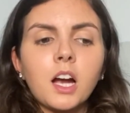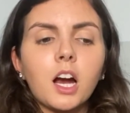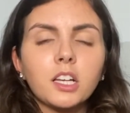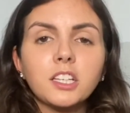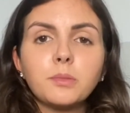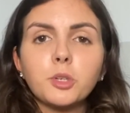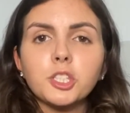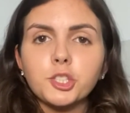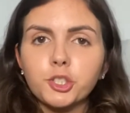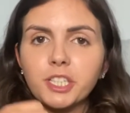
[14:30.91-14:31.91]
a little more
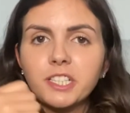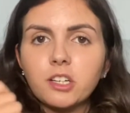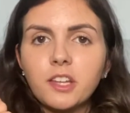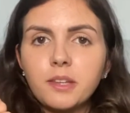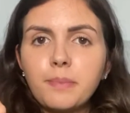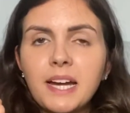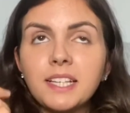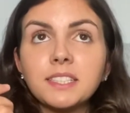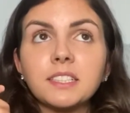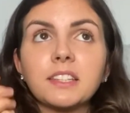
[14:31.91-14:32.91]
strict on the mask,